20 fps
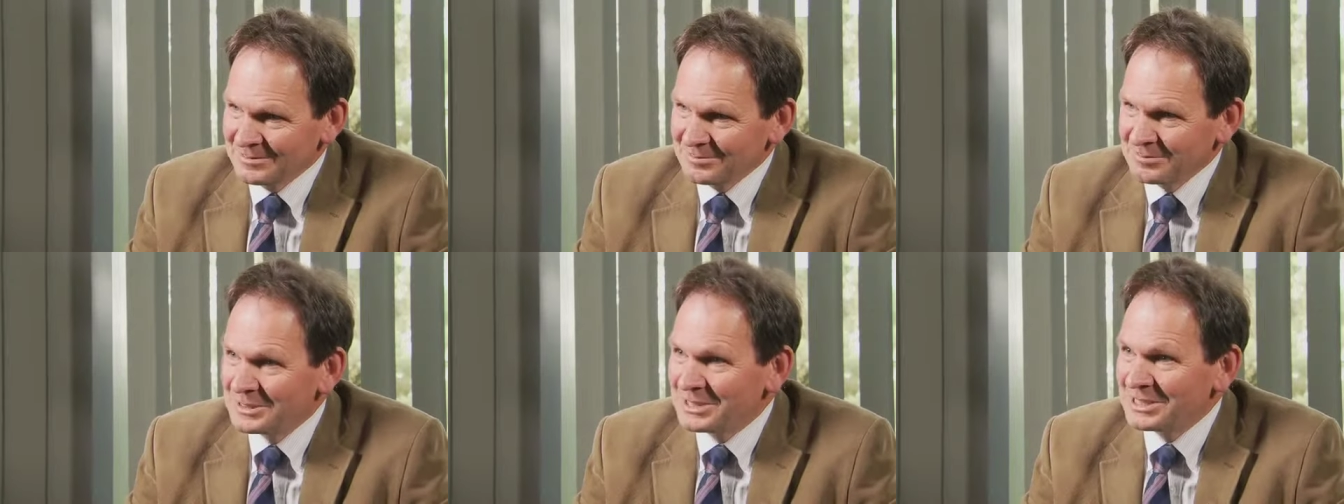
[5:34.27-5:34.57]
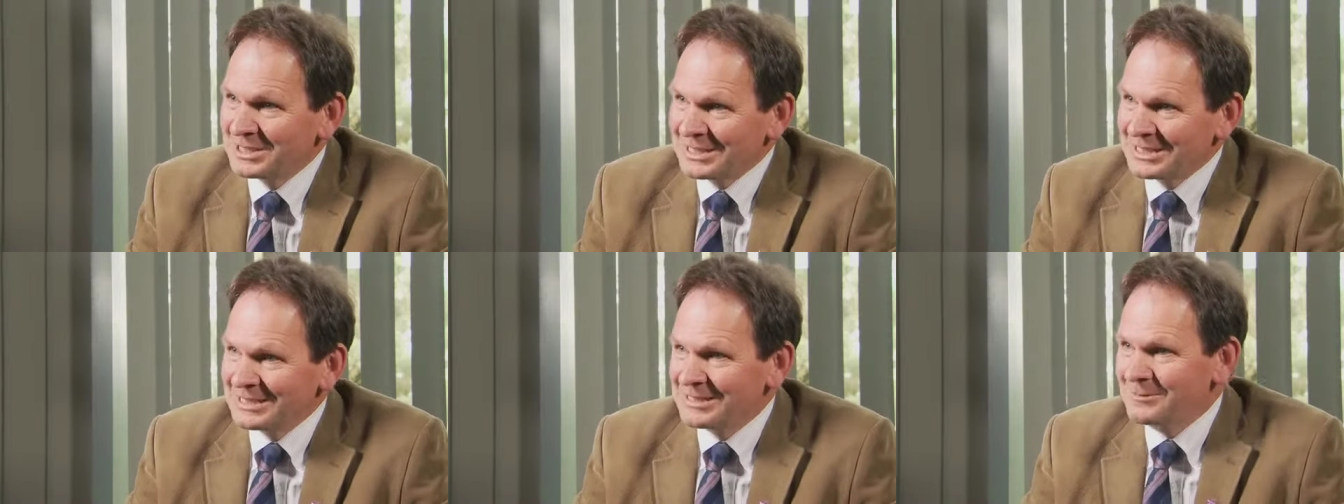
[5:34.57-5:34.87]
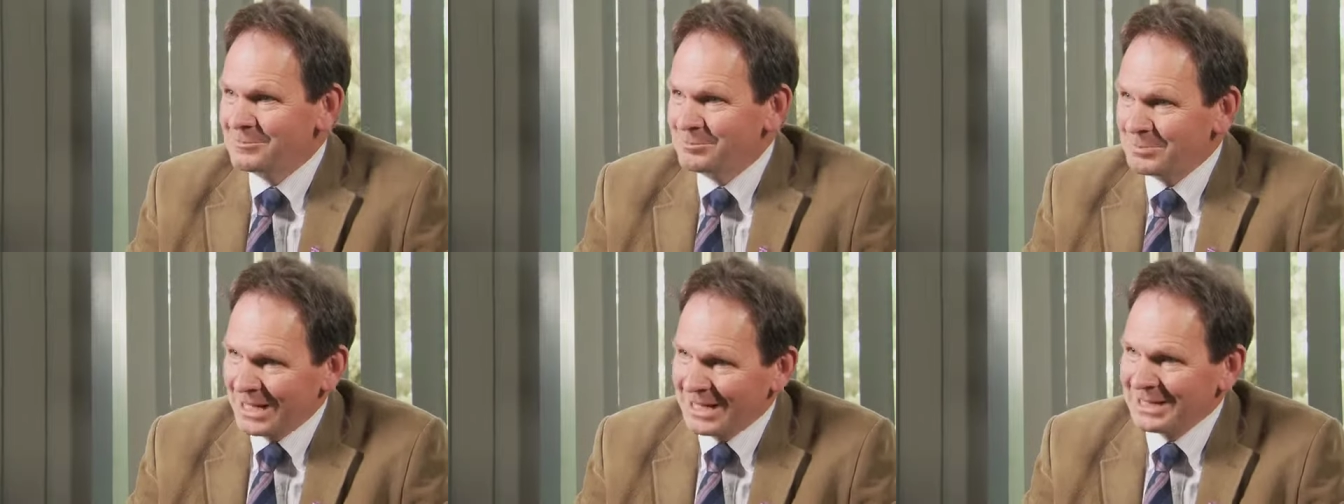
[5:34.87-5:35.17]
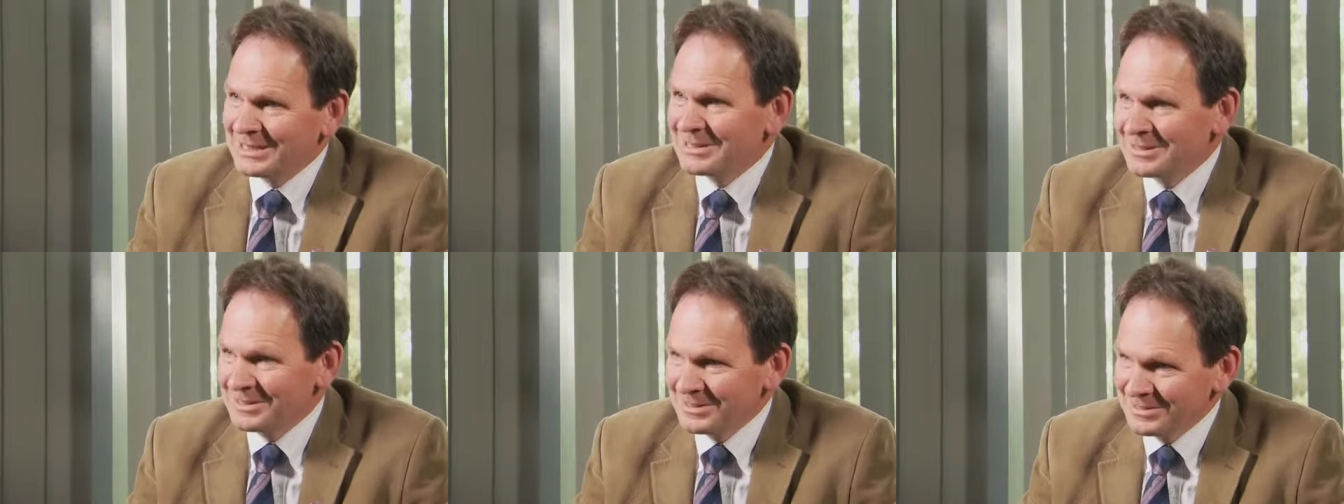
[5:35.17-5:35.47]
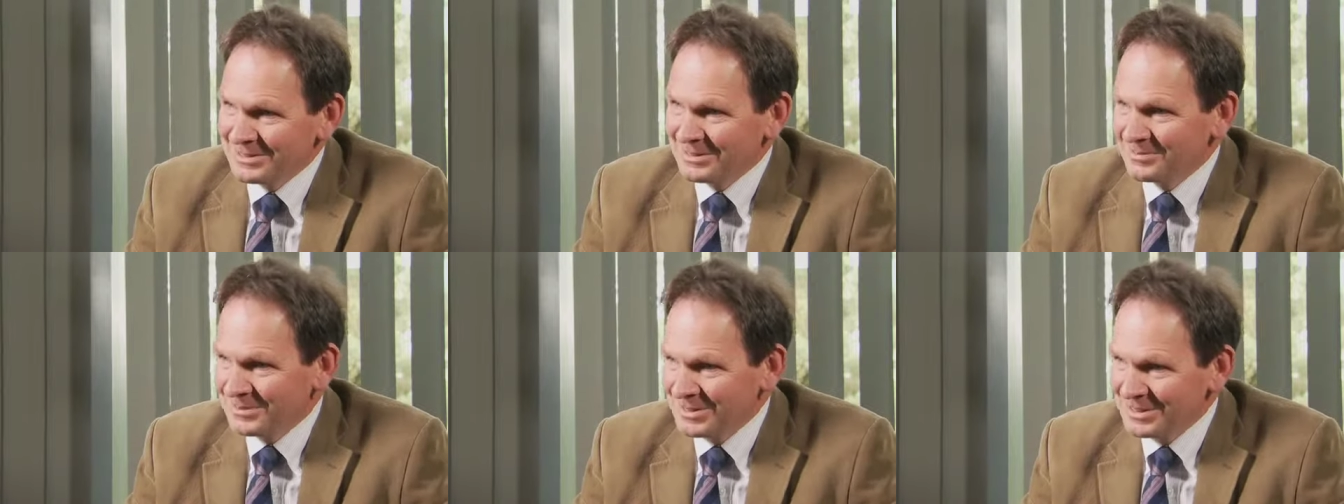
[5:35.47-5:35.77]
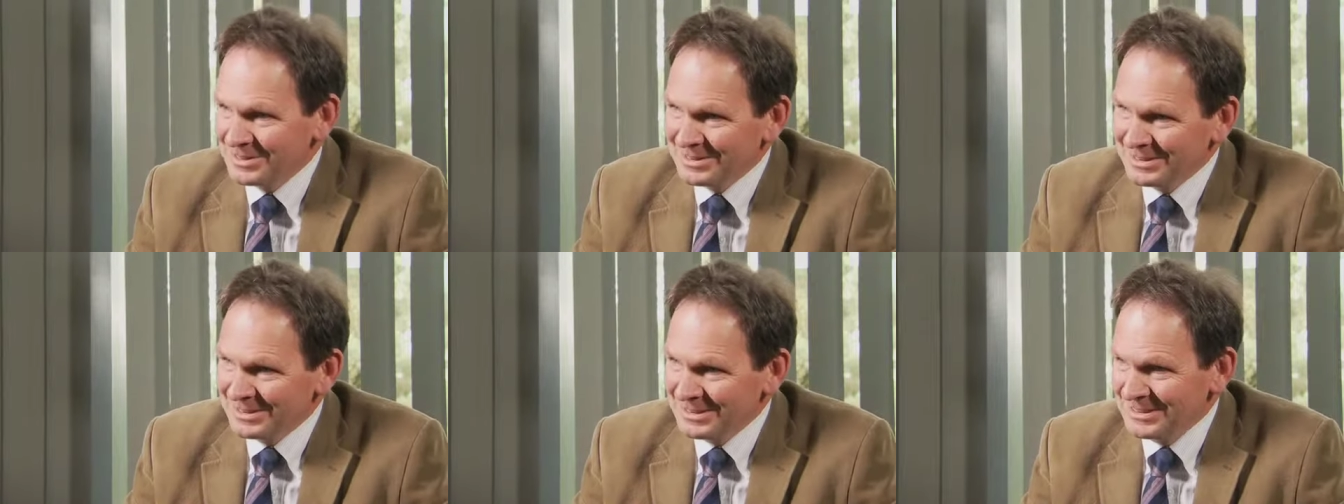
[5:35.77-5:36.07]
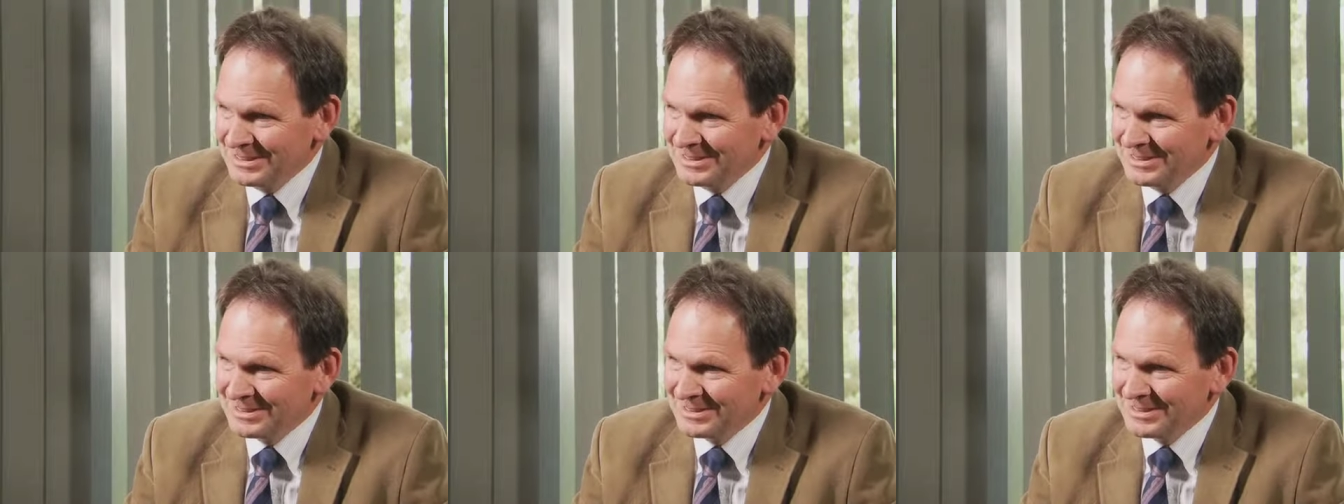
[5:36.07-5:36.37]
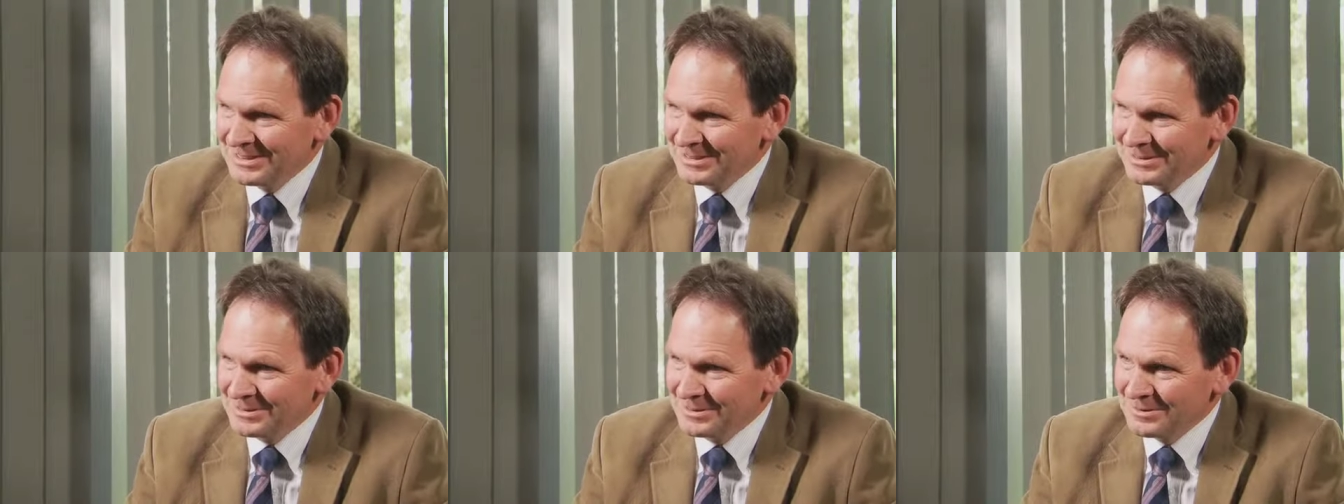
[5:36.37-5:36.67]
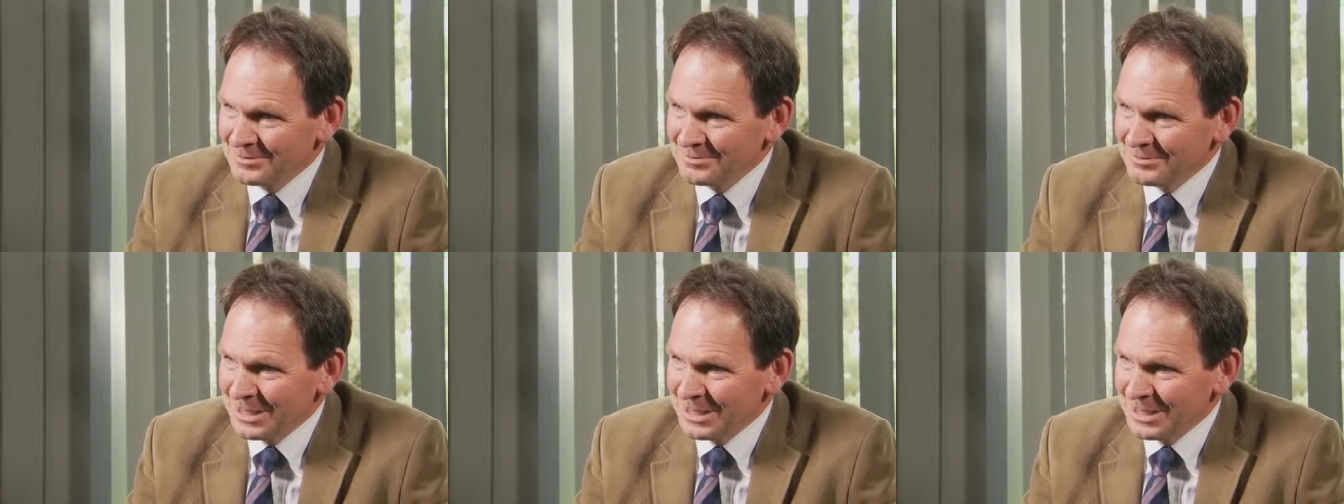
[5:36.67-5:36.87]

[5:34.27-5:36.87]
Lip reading: particular patterns of disease in